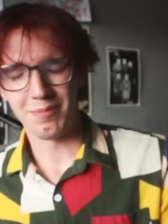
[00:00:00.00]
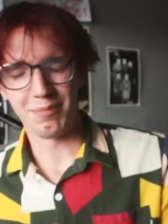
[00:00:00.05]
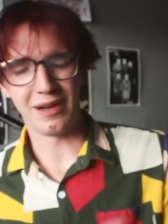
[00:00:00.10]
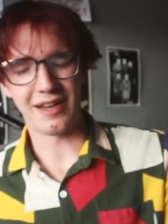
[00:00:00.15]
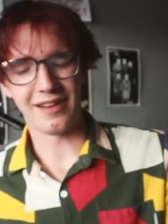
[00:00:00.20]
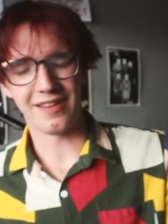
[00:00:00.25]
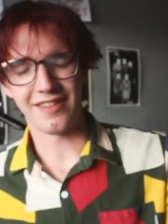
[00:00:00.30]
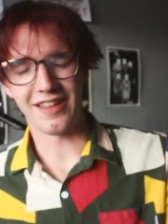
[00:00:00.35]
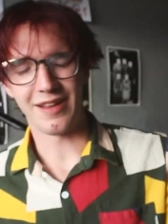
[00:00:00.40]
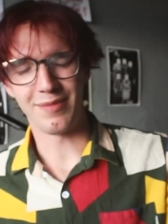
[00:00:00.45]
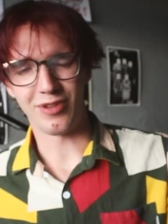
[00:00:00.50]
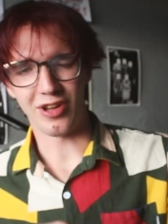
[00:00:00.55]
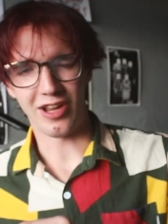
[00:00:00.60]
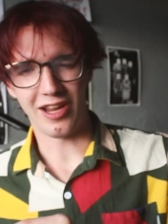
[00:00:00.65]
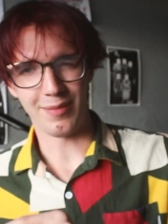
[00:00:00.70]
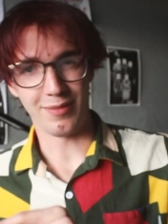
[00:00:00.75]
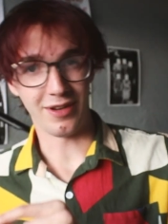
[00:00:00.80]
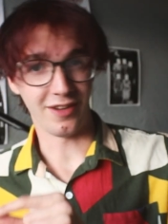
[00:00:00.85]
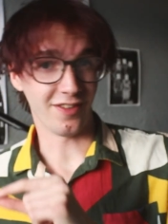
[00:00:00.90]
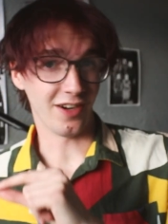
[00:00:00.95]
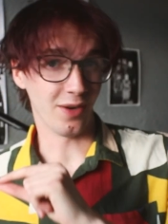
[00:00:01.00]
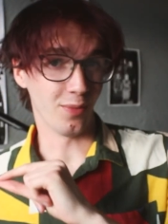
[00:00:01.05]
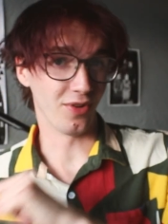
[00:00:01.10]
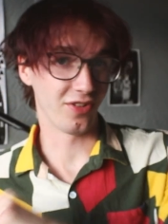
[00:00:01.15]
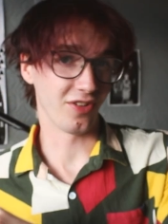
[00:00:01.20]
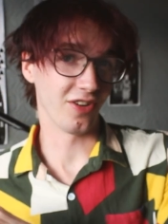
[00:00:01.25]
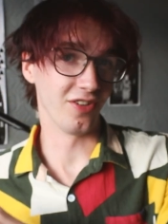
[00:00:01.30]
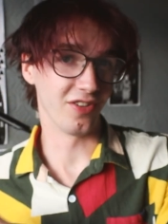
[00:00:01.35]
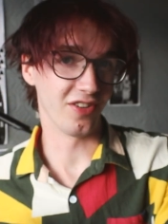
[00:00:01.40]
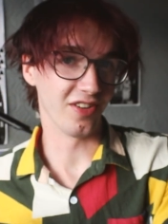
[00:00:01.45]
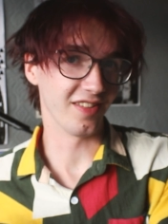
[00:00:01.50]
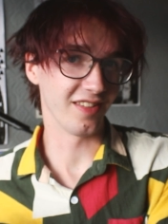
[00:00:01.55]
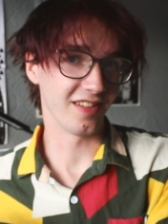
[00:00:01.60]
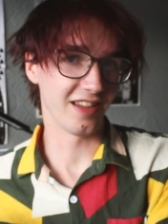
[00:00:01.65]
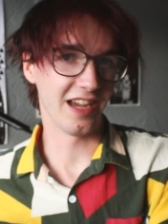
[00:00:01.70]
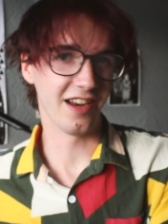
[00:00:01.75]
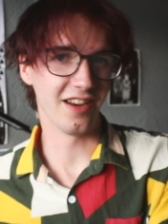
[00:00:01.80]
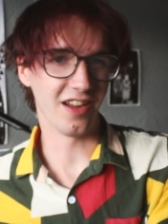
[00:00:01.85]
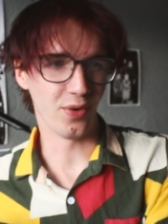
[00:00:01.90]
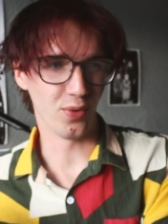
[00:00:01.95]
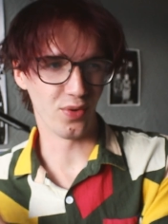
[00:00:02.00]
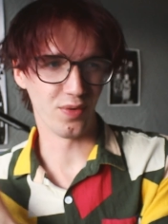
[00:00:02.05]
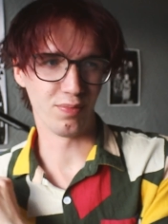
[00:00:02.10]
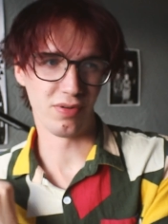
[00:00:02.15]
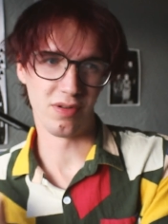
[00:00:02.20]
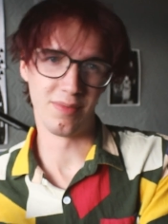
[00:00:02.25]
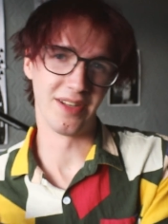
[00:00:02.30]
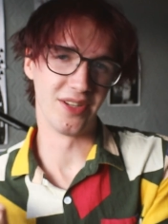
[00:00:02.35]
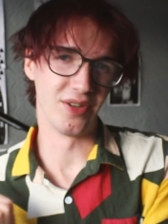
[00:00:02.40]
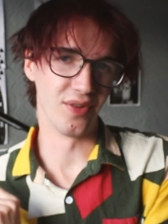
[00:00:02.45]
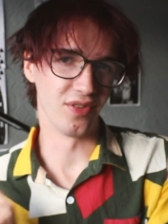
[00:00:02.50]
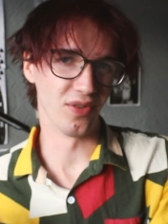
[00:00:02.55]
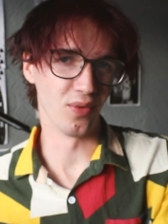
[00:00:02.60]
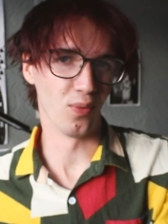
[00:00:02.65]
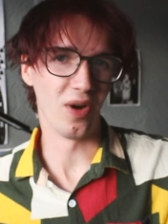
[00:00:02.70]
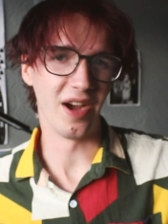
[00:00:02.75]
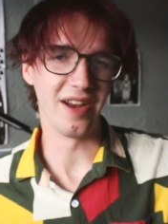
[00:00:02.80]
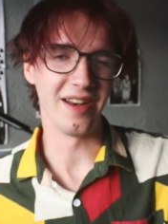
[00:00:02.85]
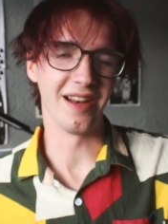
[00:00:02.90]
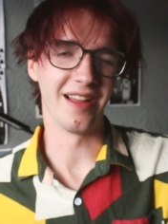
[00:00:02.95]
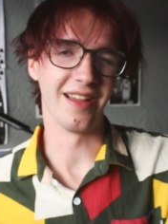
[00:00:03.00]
But at the same time, if I was going to do this again, I would probably use a wider